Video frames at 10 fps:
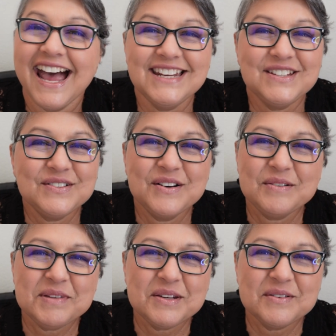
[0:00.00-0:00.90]
I do
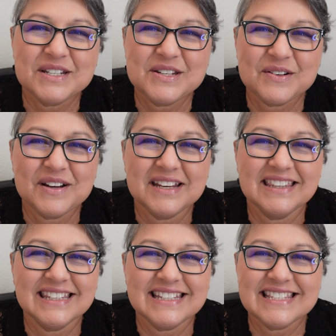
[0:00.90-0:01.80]
hope you enjoyed
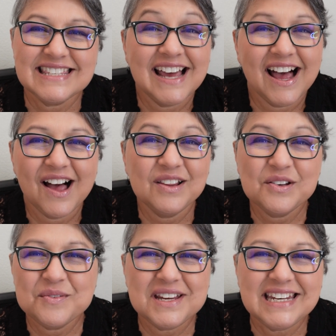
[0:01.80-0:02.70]
this
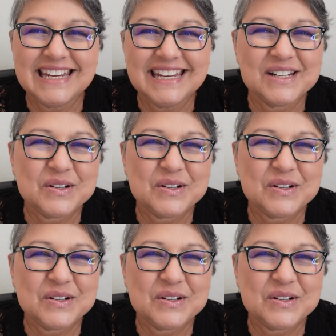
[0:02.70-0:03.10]
Halloweeny,